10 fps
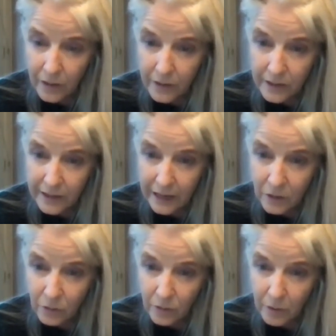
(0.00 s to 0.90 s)
the
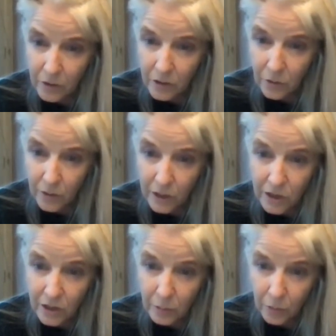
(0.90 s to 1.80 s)
states with the most
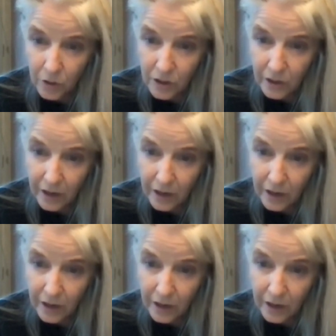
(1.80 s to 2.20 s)
egregious abortion